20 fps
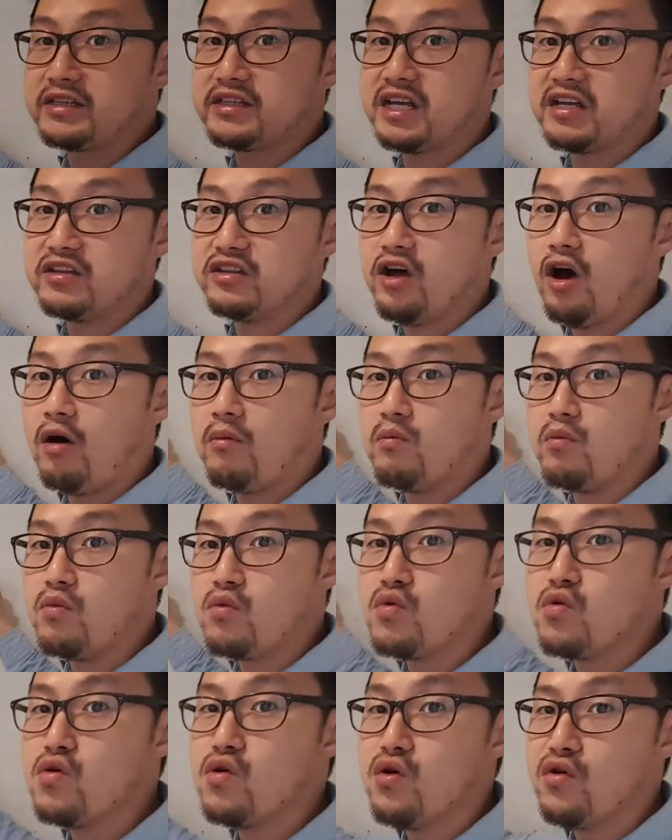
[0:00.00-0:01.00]
did not
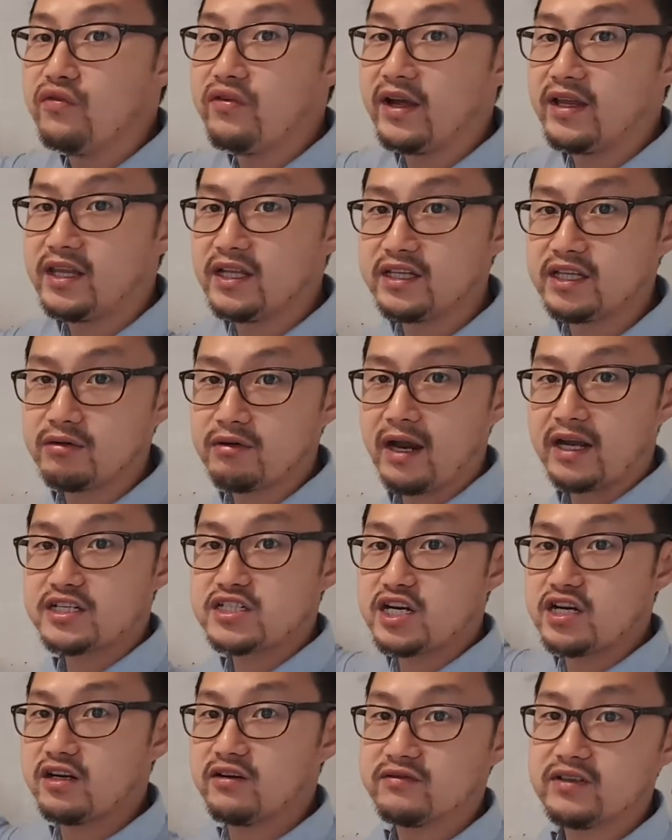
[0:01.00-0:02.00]
move in the
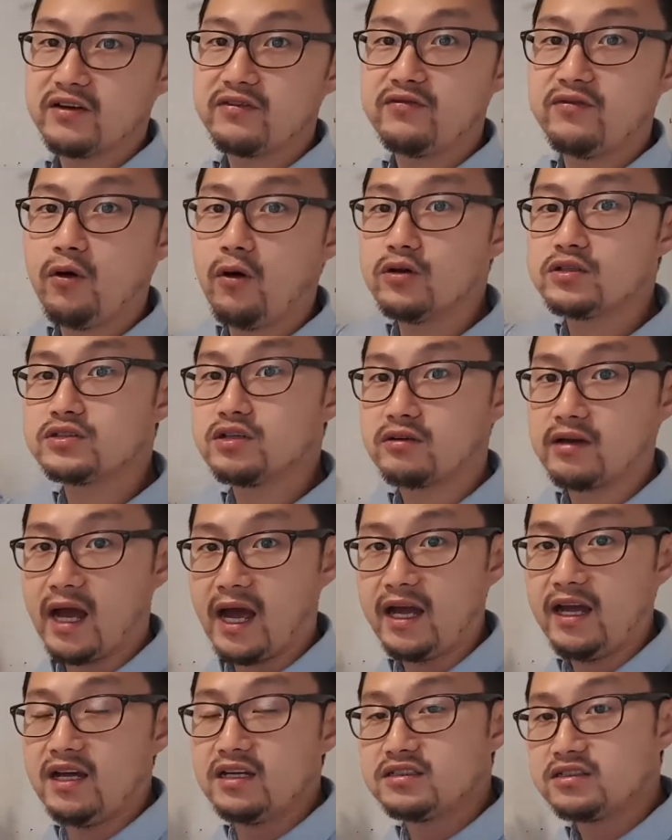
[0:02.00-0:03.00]
direction of the force, okay?
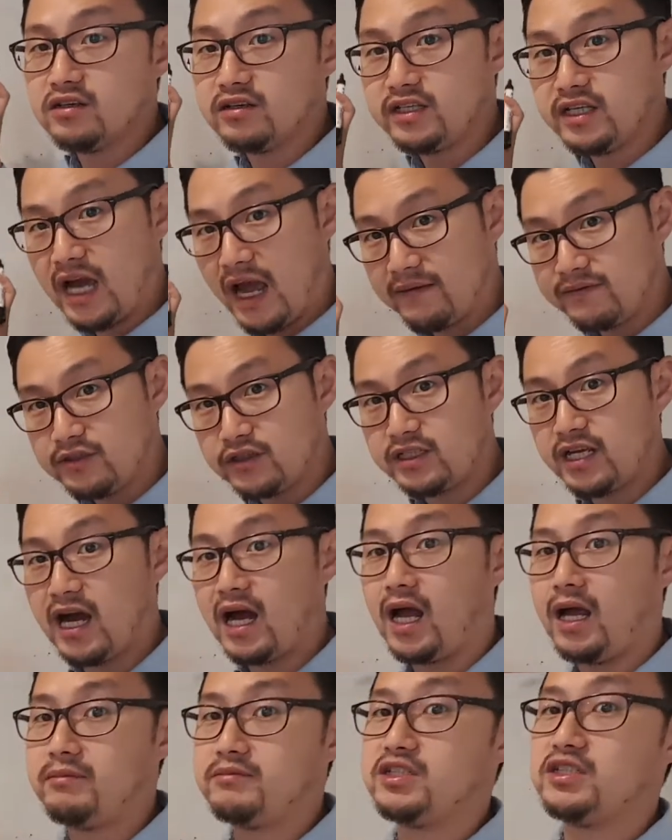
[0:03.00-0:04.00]
So you have to
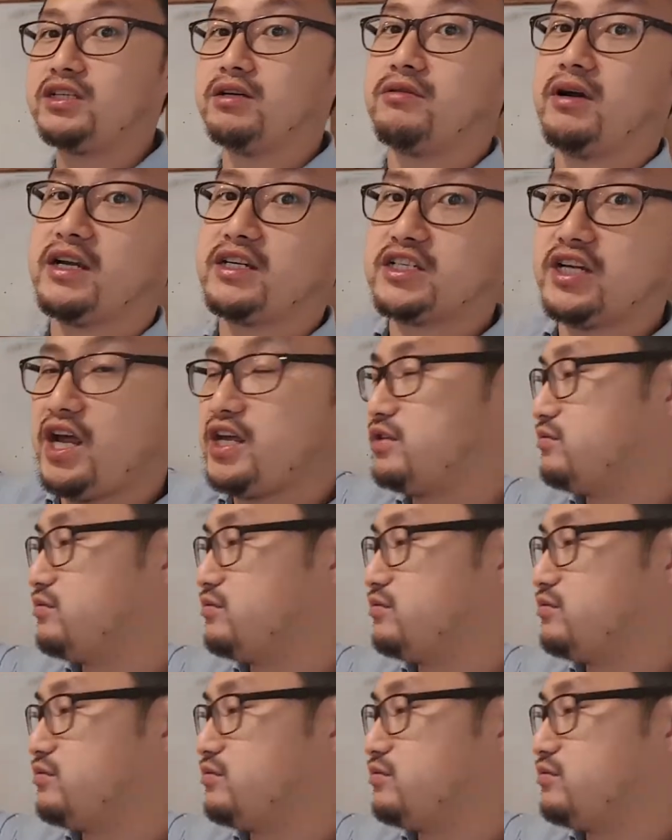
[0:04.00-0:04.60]
time the direction it's